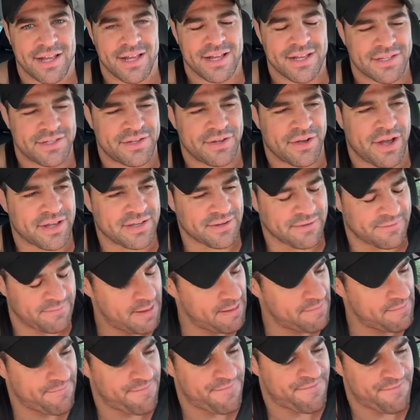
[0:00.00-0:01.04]
So I was like,
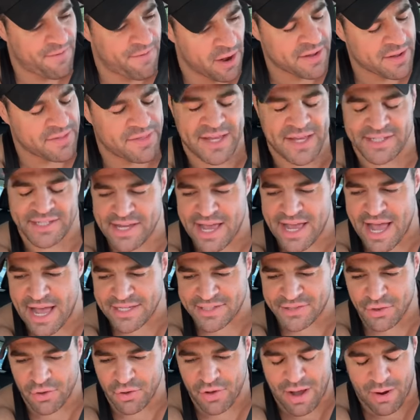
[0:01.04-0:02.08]
man, fuck this
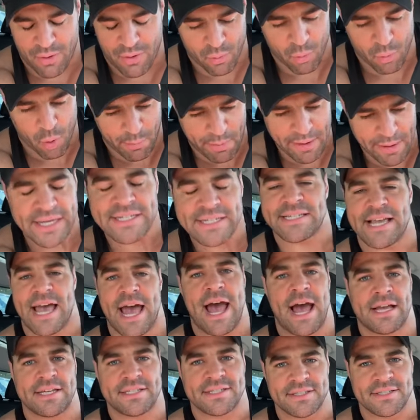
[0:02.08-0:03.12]
asshole. I want to whoop his
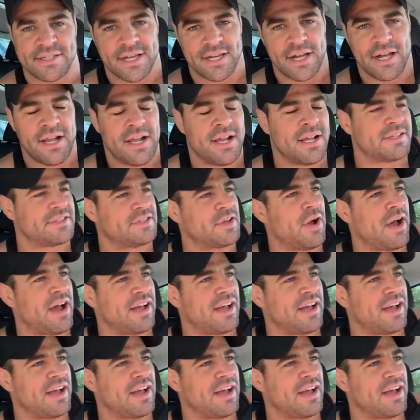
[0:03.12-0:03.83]
ass. So